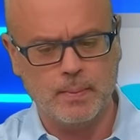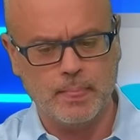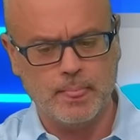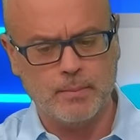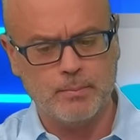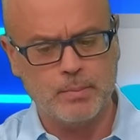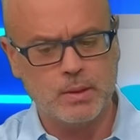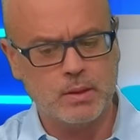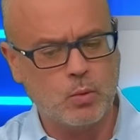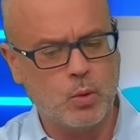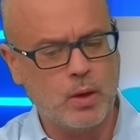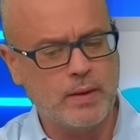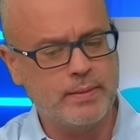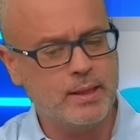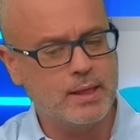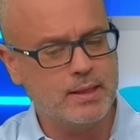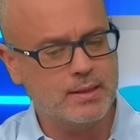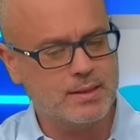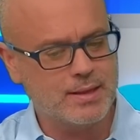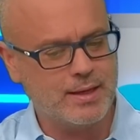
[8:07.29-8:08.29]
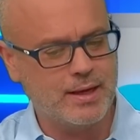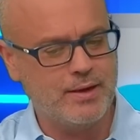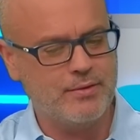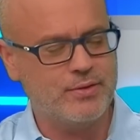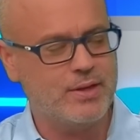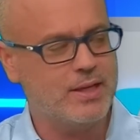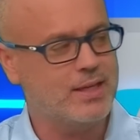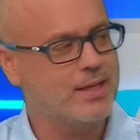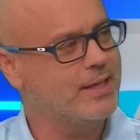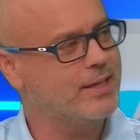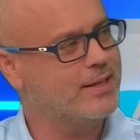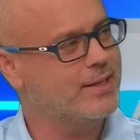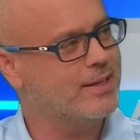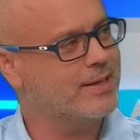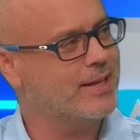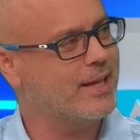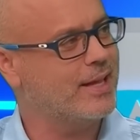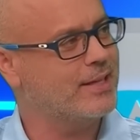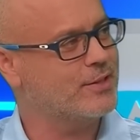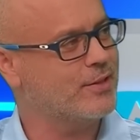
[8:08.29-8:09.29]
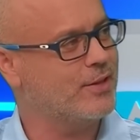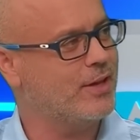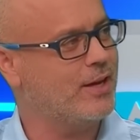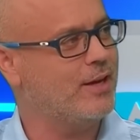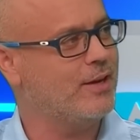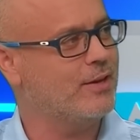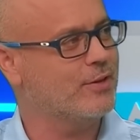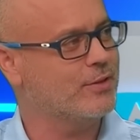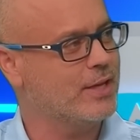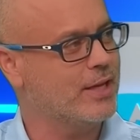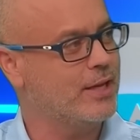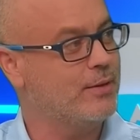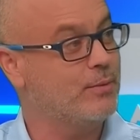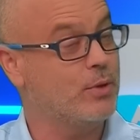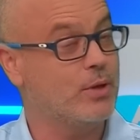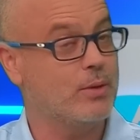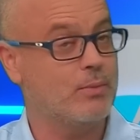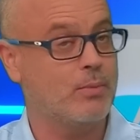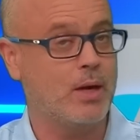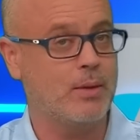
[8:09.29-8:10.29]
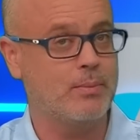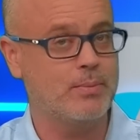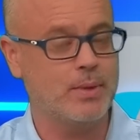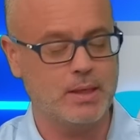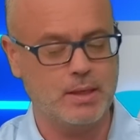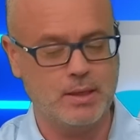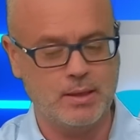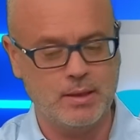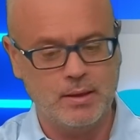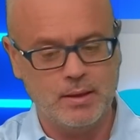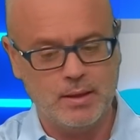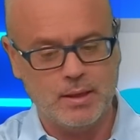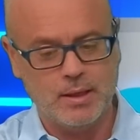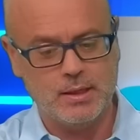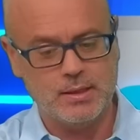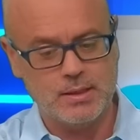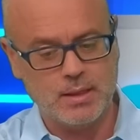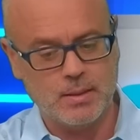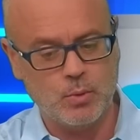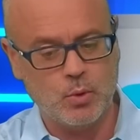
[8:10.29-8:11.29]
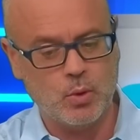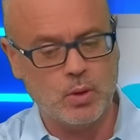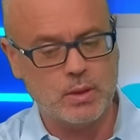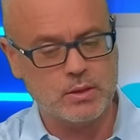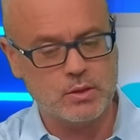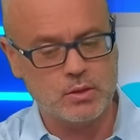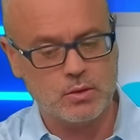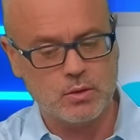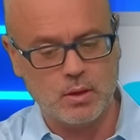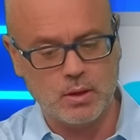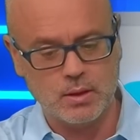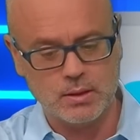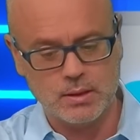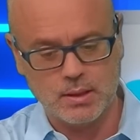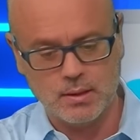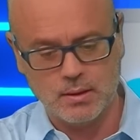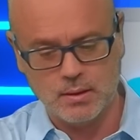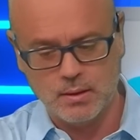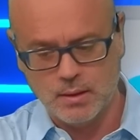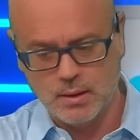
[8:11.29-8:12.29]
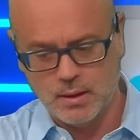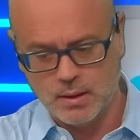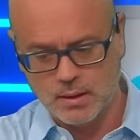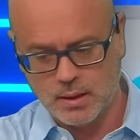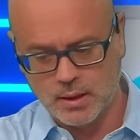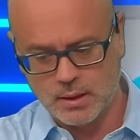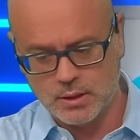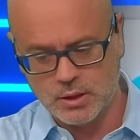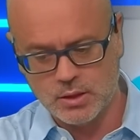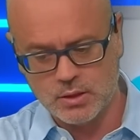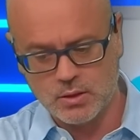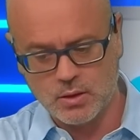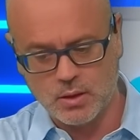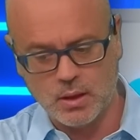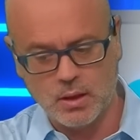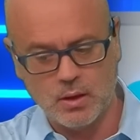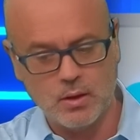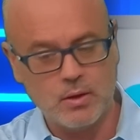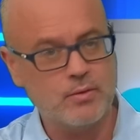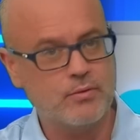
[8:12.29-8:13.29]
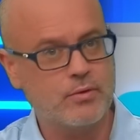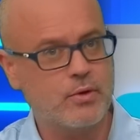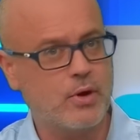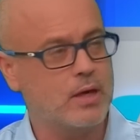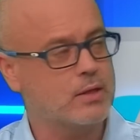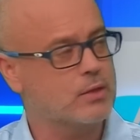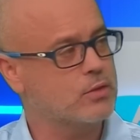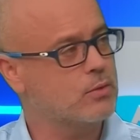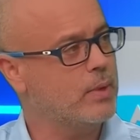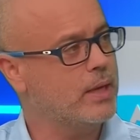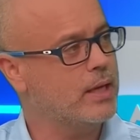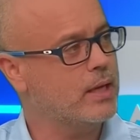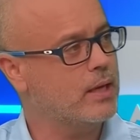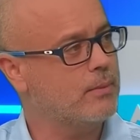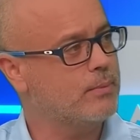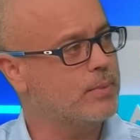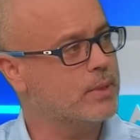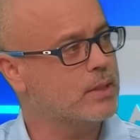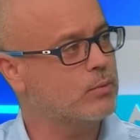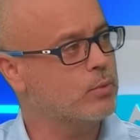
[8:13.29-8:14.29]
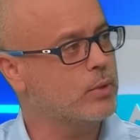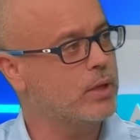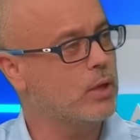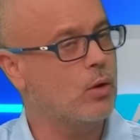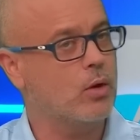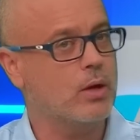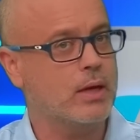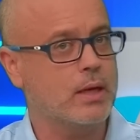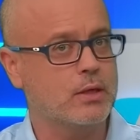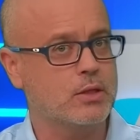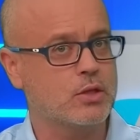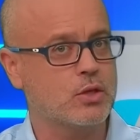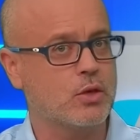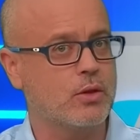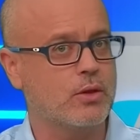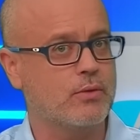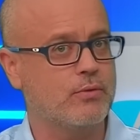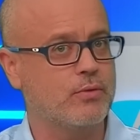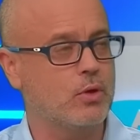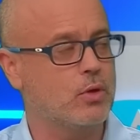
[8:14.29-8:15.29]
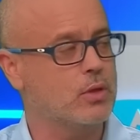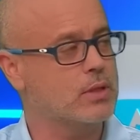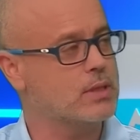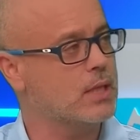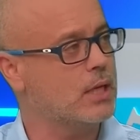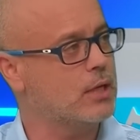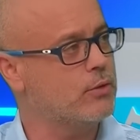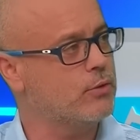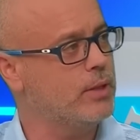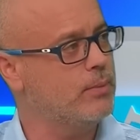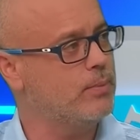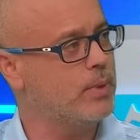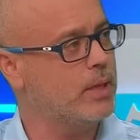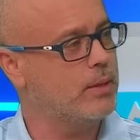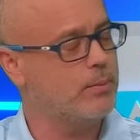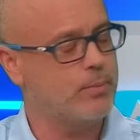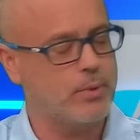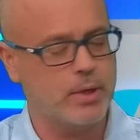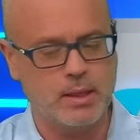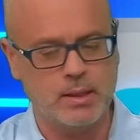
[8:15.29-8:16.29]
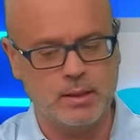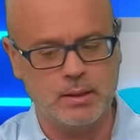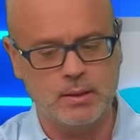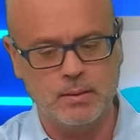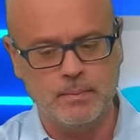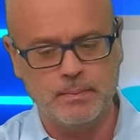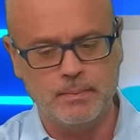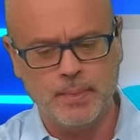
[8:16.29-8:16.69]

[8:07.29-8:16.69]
But one that definitely did catch the eye on debut, in my opinion, is number one Strata. Now, she's got a lot of ground to make up, but we are going to show the viewers that replay, Brandon.